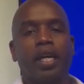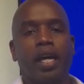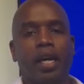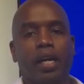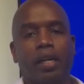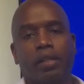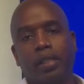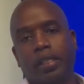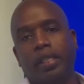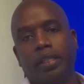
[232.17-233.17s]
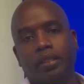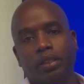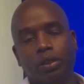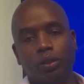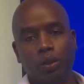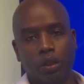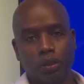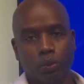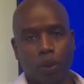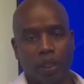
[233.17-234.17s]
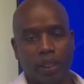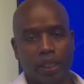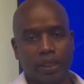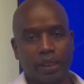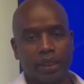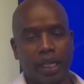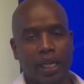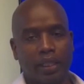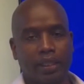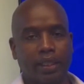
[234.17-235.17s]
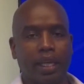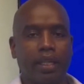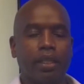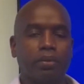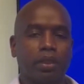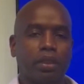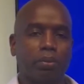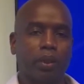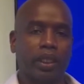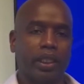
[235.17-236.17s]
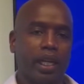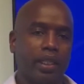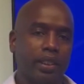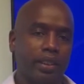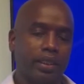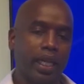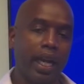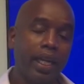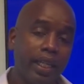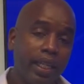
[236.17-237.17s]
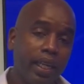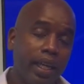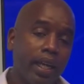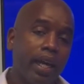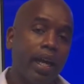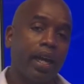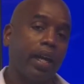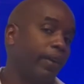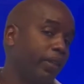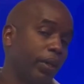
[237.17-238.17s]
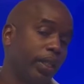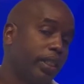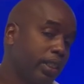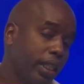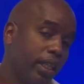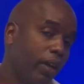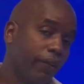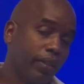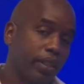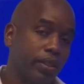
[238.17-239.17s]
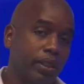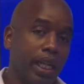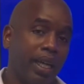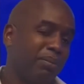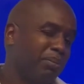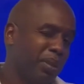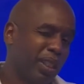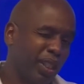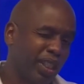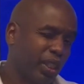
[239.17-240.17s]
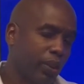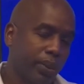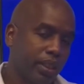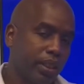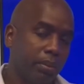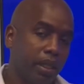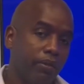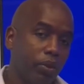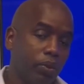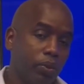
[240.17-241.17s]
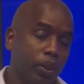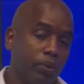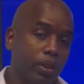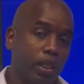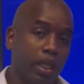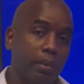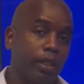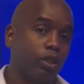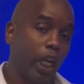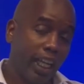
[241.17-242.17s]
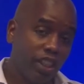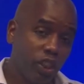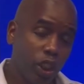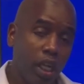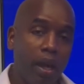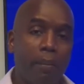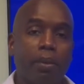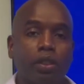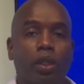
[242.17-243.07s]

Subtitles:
and the solution is working as designed. And that helps to bring down anxiety, if there is any. Hopefully there's not, but there is always some level when we talk about change. But